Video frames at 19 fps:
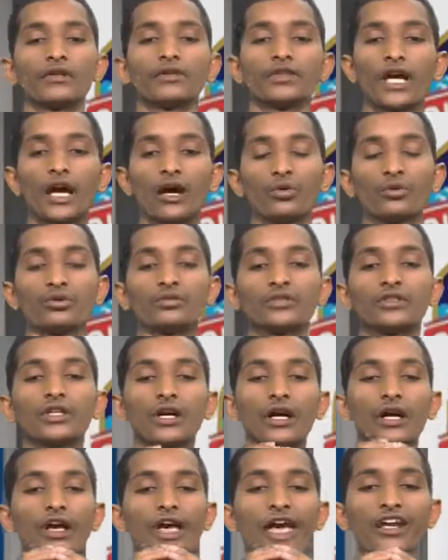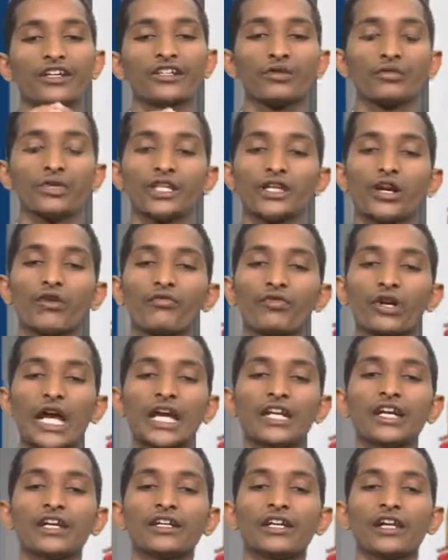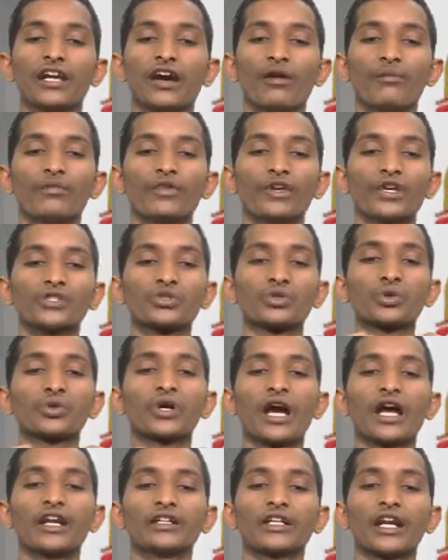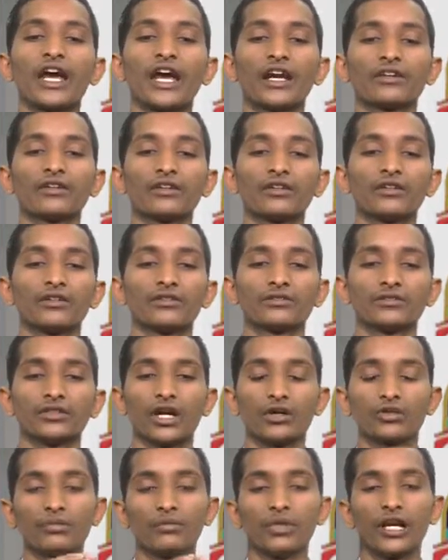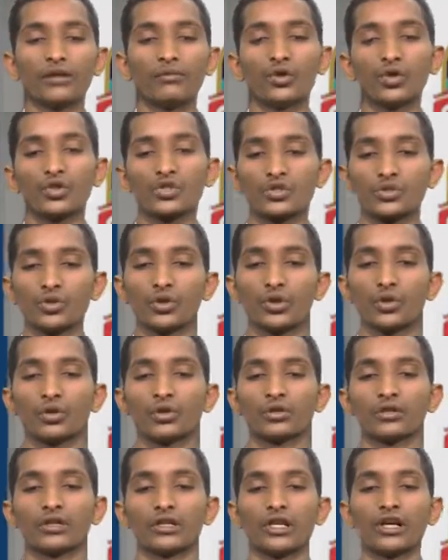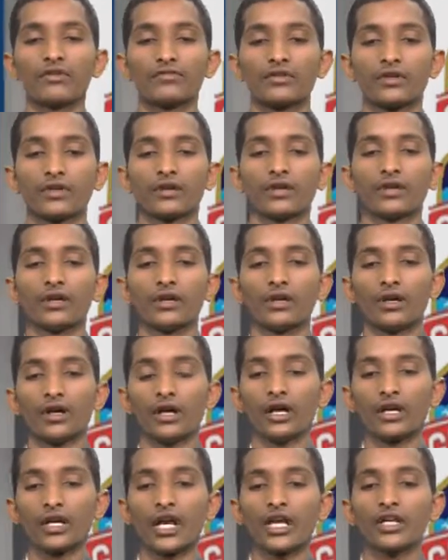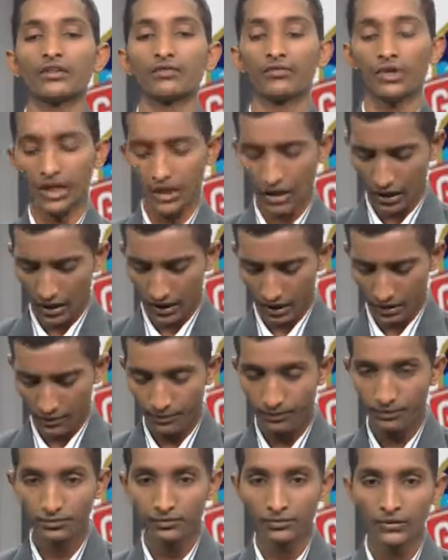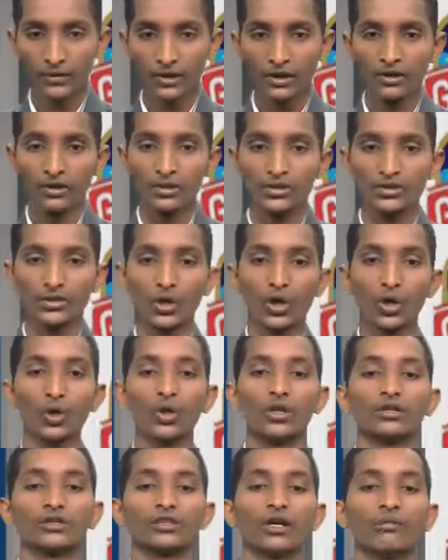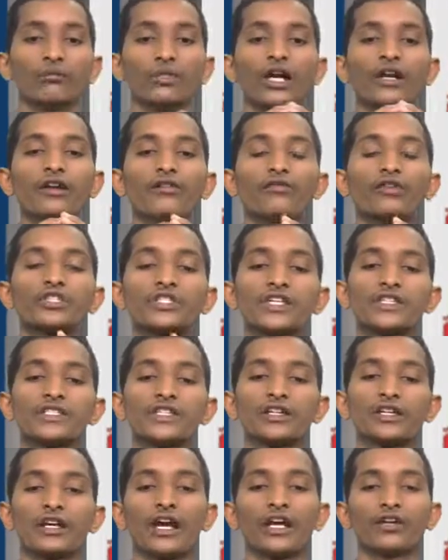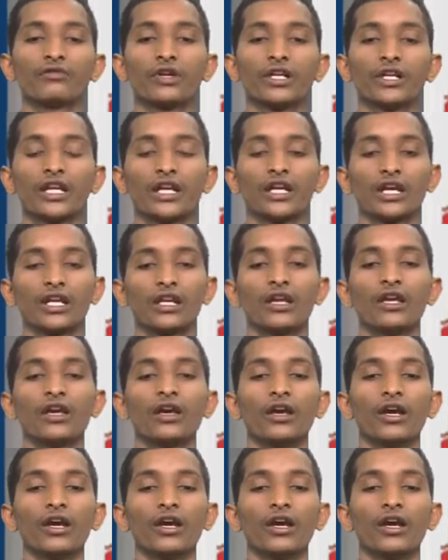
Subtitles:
Now the activity of right atrium is to contract. Now the blood moves to right ventricle. So the blood which is in right ventricle,